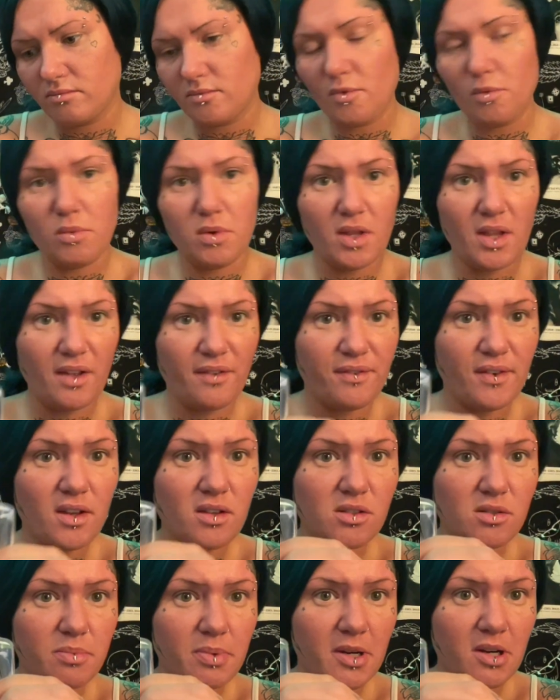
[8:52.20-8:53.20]
Well, I
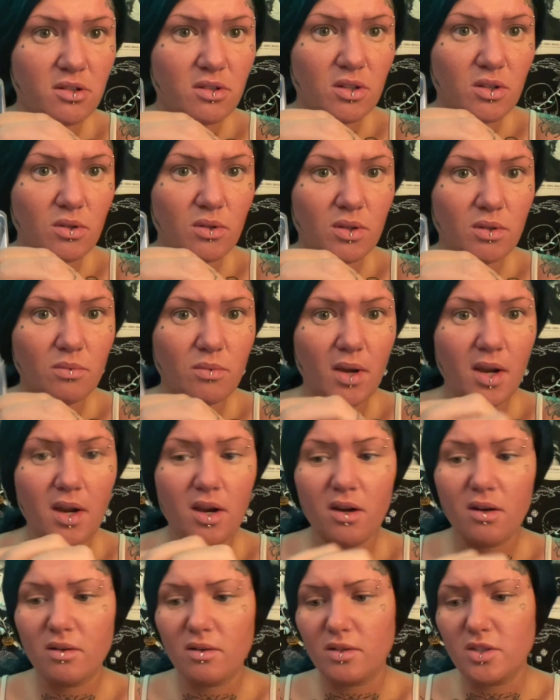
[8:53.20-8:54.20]
found a pair that you can
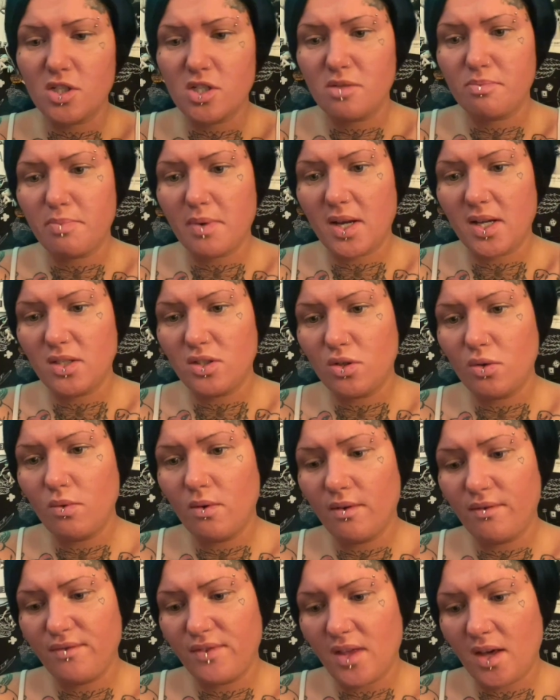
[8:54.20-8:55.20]
wear. Just buy two
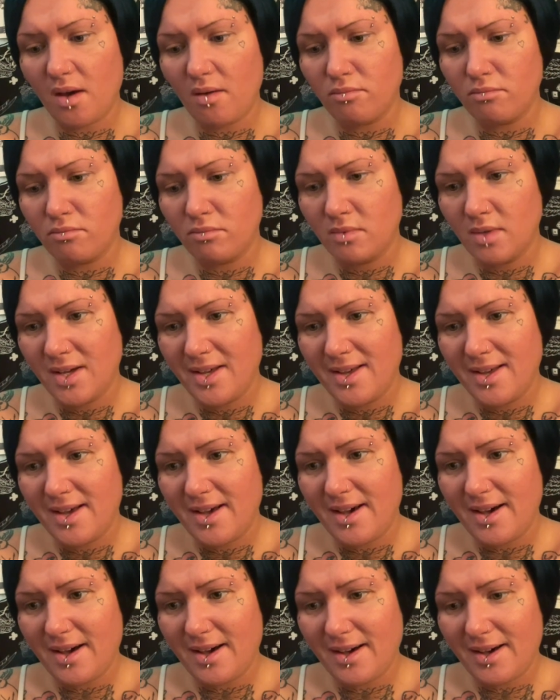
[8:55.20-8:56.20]
of them
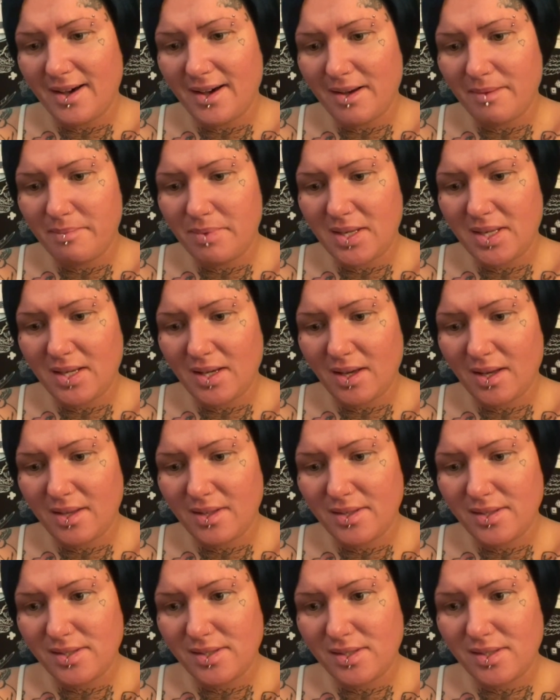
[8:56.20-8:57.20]
uh,
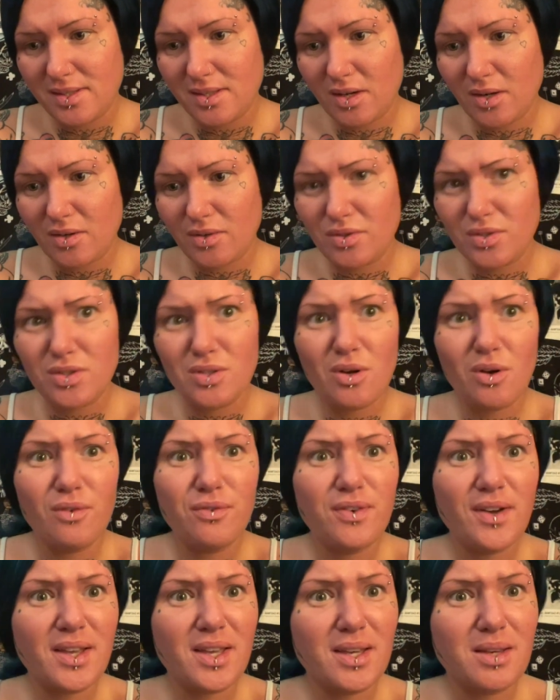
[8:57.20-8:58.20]
because there's no
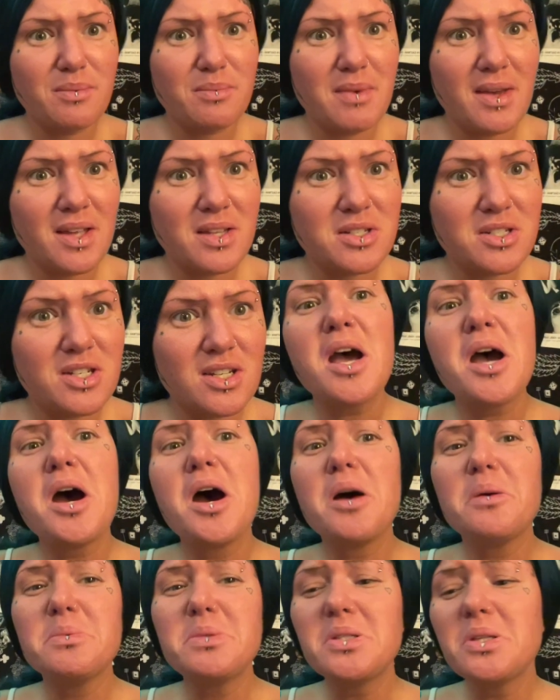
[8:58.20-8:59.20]
fucking matching.
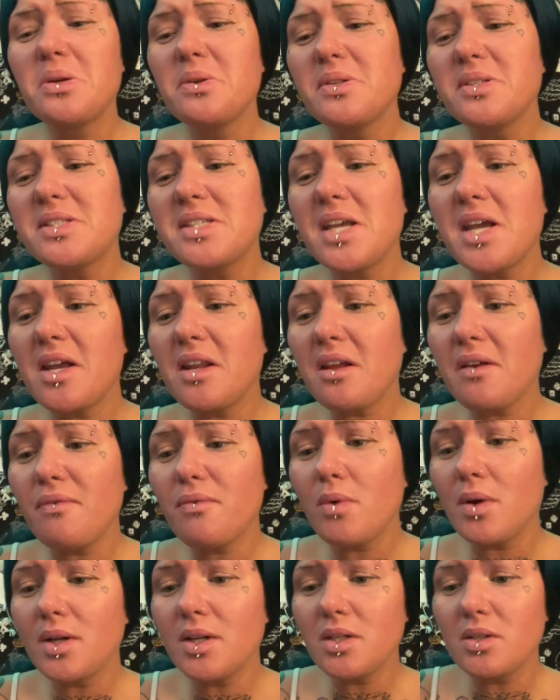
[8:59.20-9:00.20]
I'm so sad I've
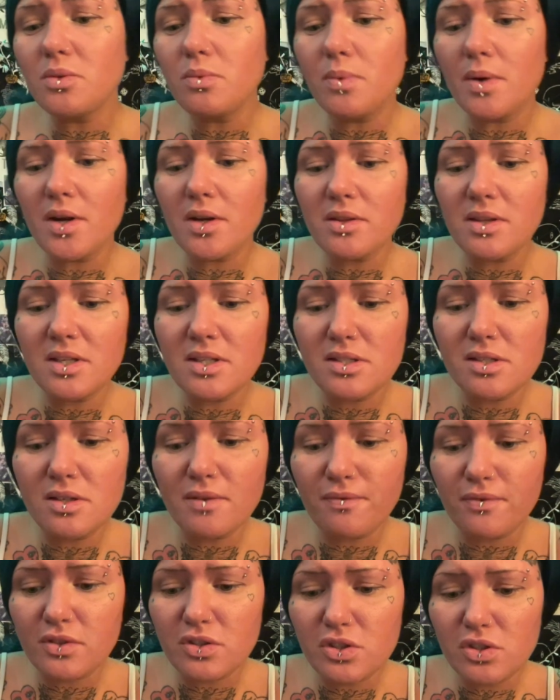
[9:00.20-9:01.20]
wanted to wear these
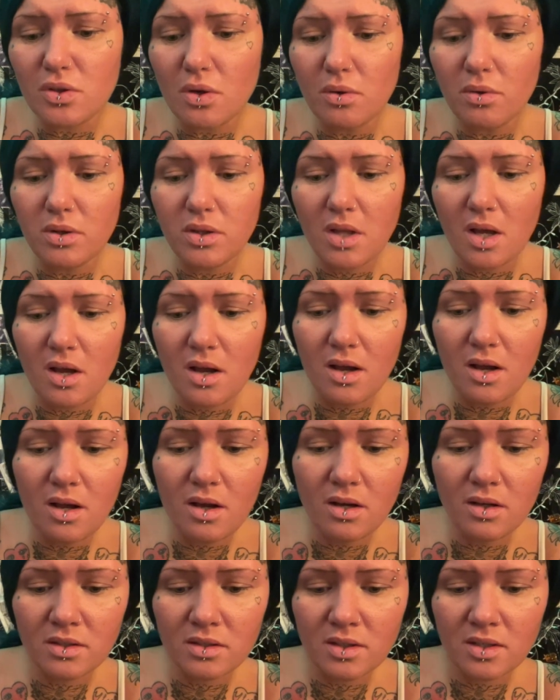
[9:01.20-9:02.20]
for so
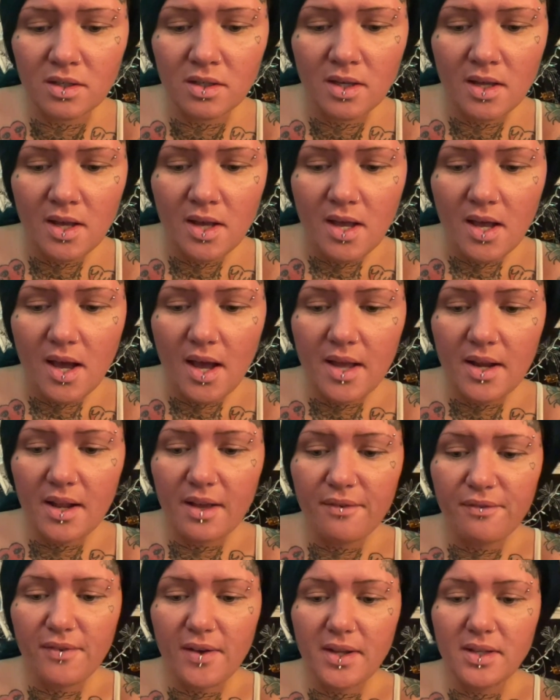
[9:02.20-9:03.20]
long. And I
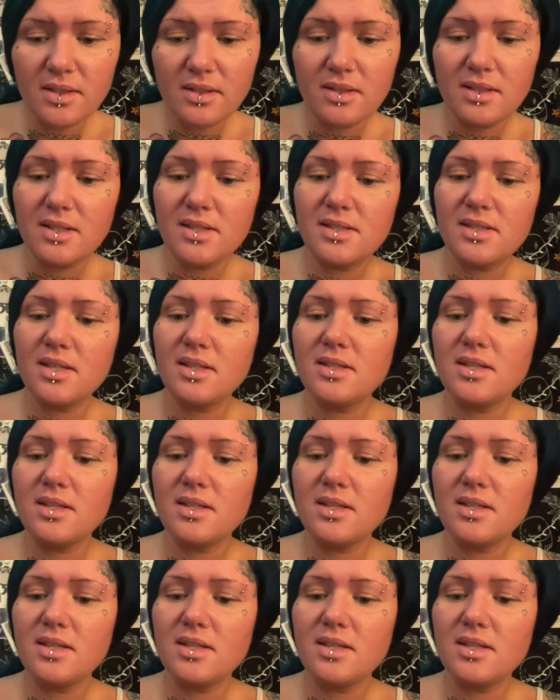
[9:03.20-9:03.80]
finally sat